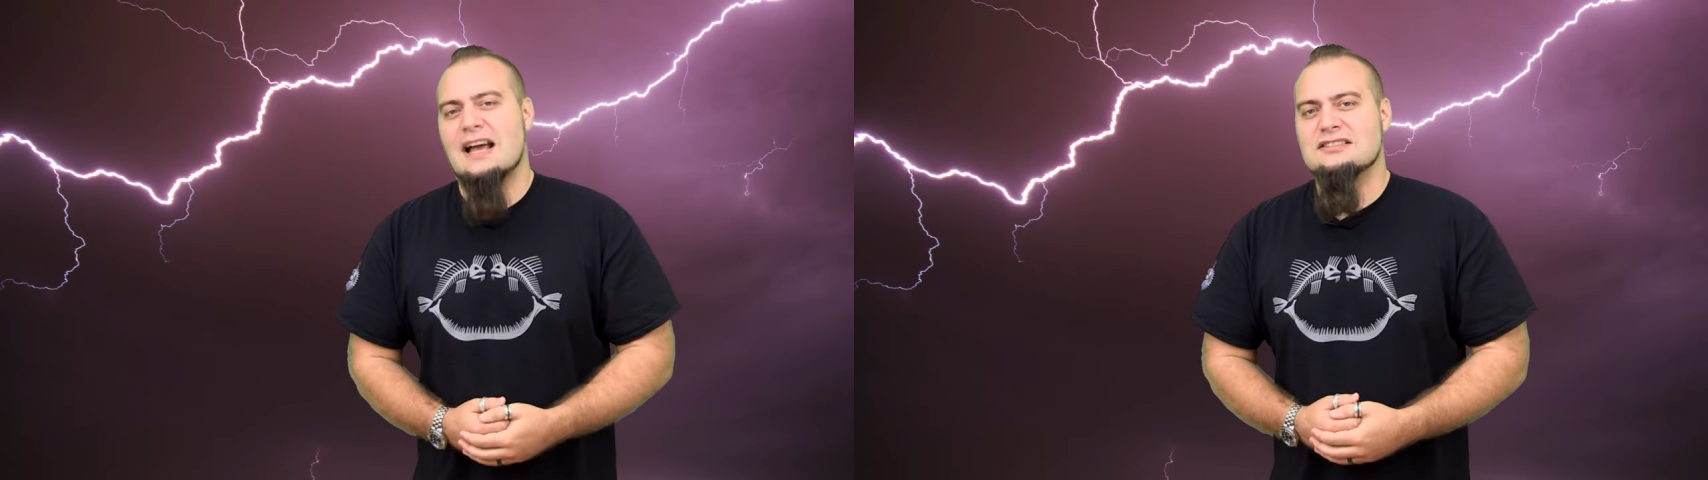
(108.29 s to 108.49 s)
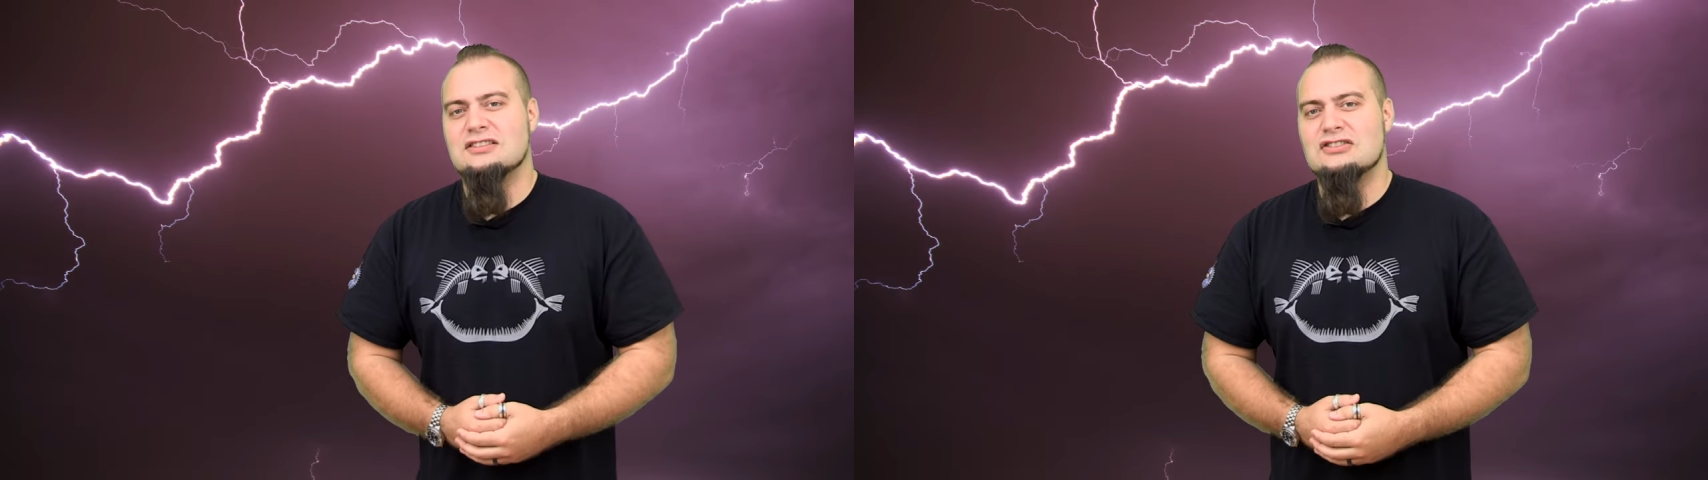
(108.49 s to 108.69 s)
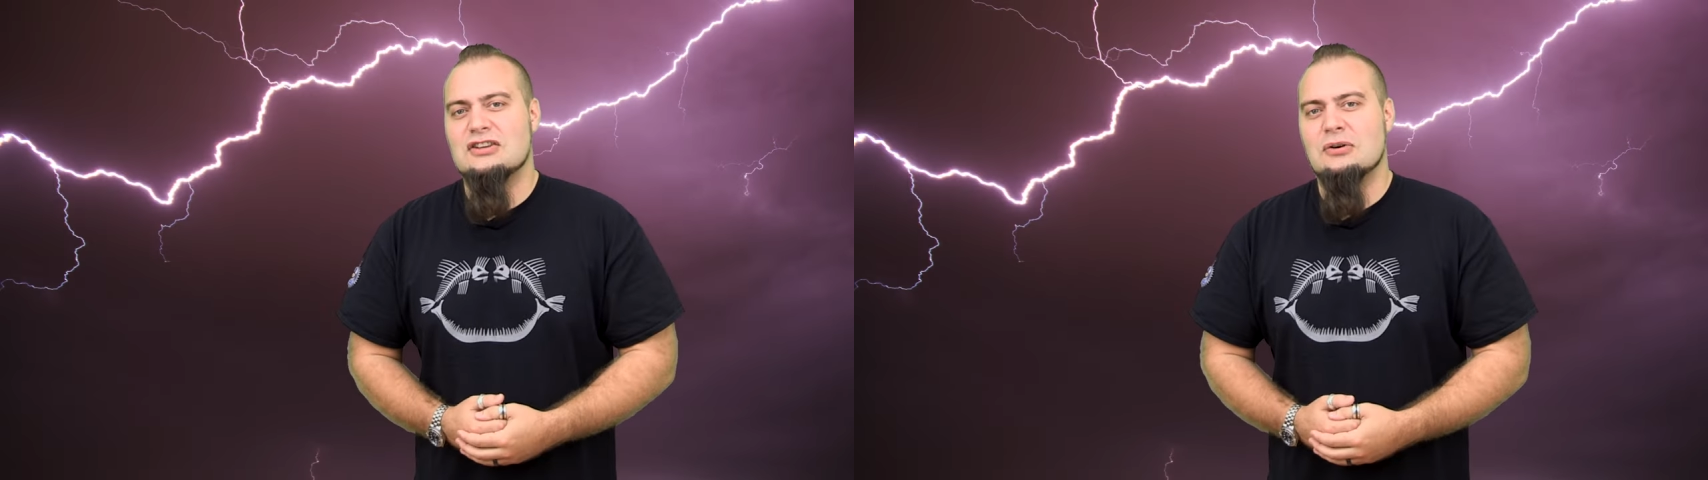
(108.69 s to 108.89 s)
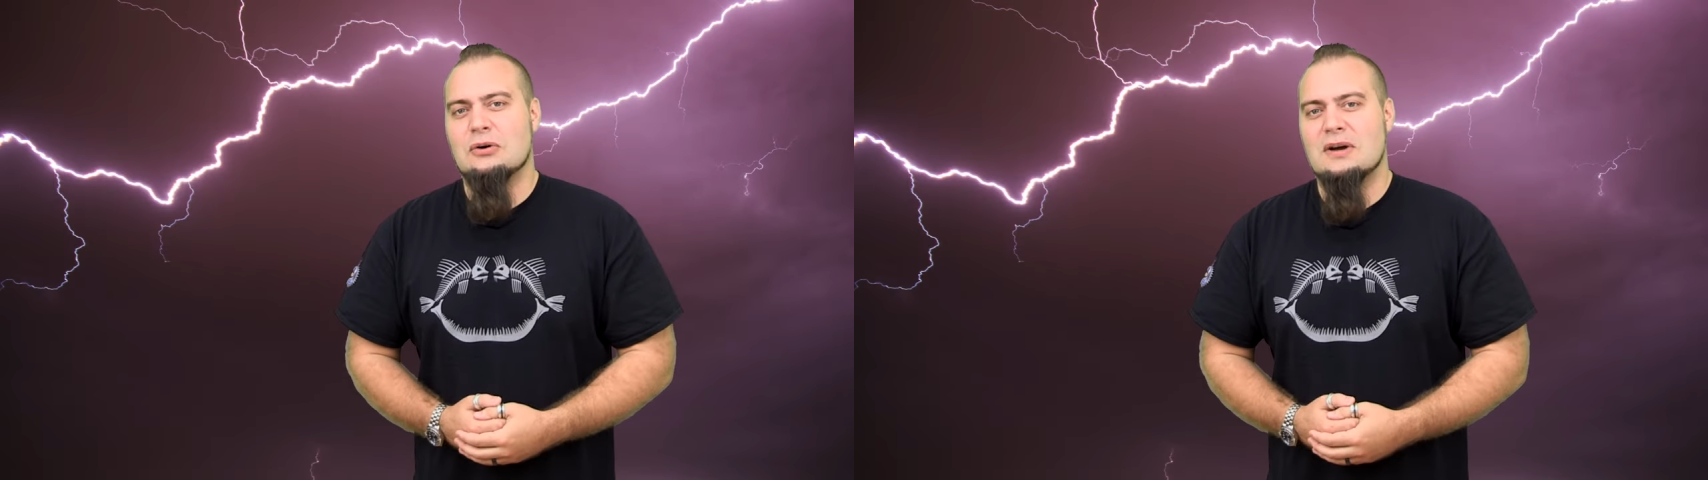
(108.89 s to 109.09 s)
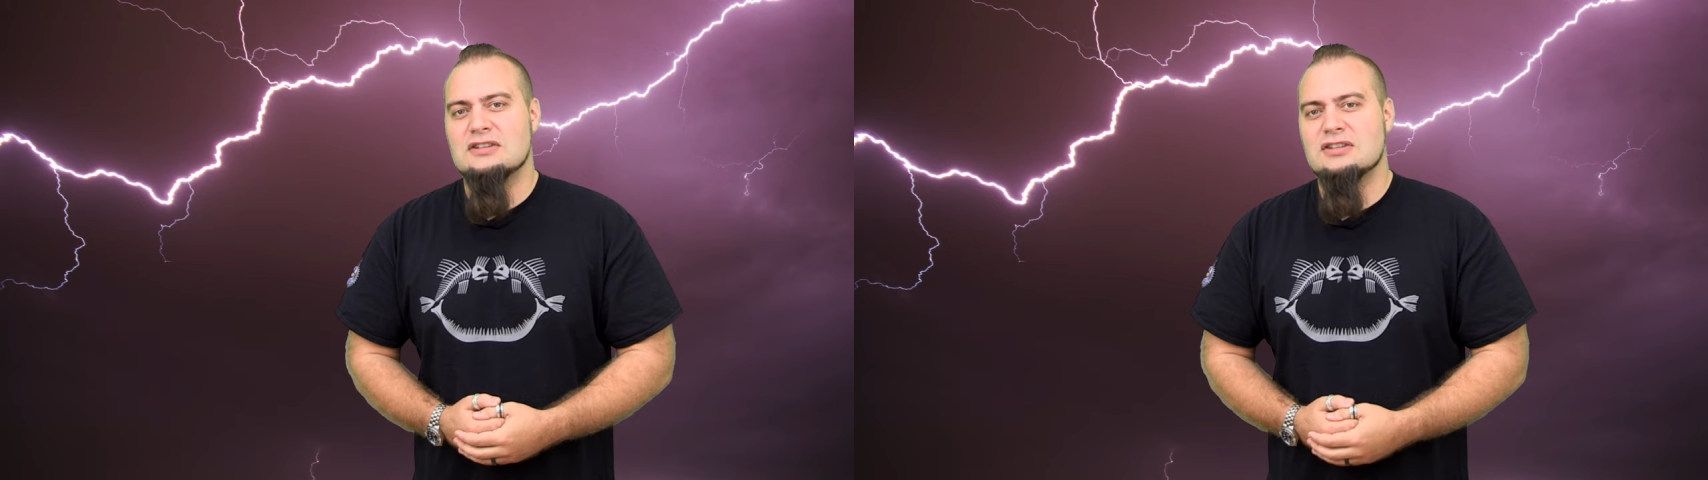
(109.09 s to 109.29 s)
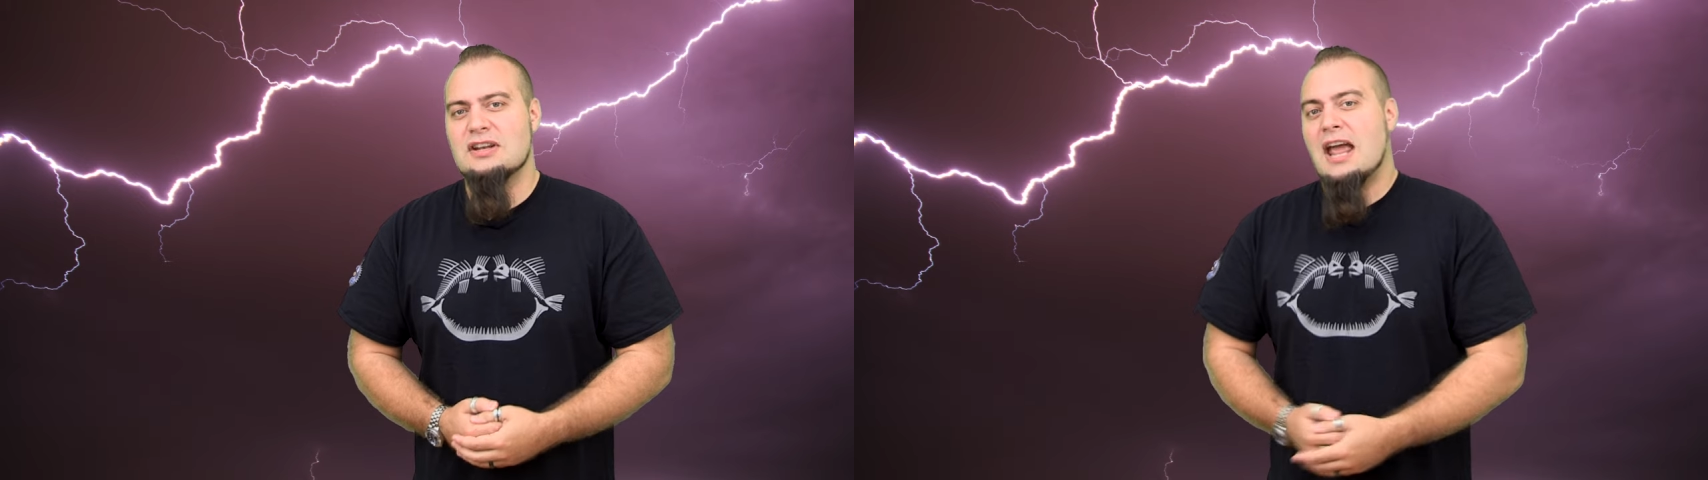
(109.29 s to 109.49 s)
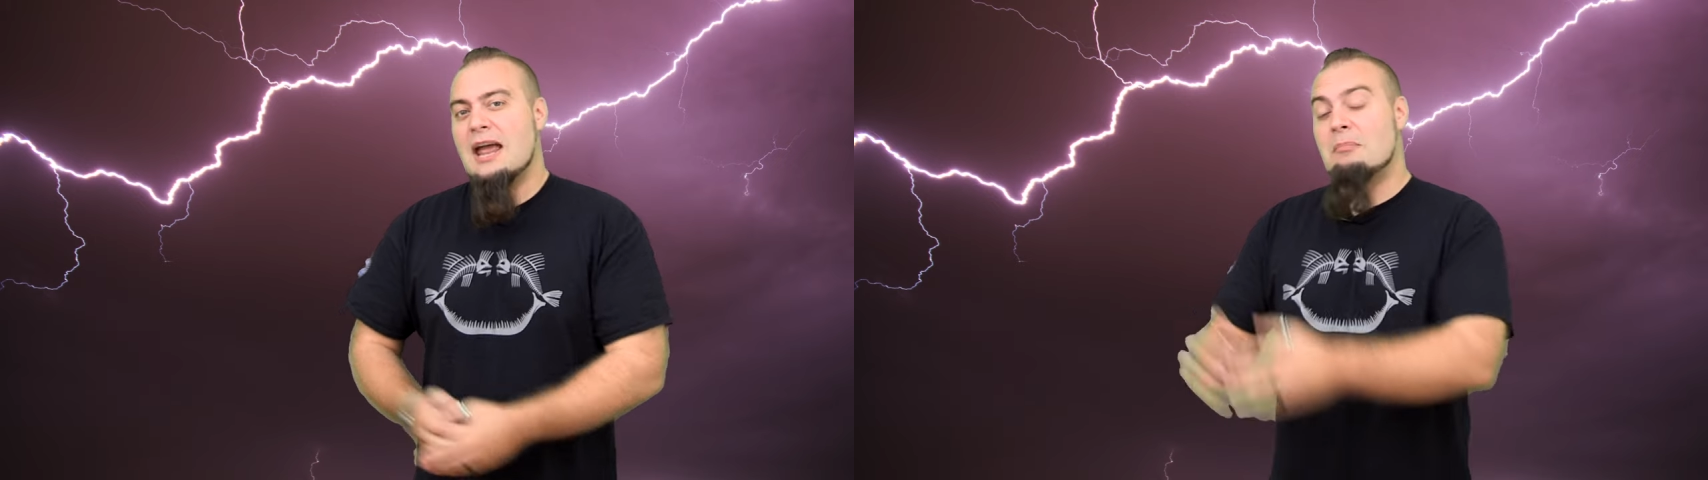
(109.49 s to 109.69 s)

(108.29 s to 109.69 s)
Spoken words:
answer to your question.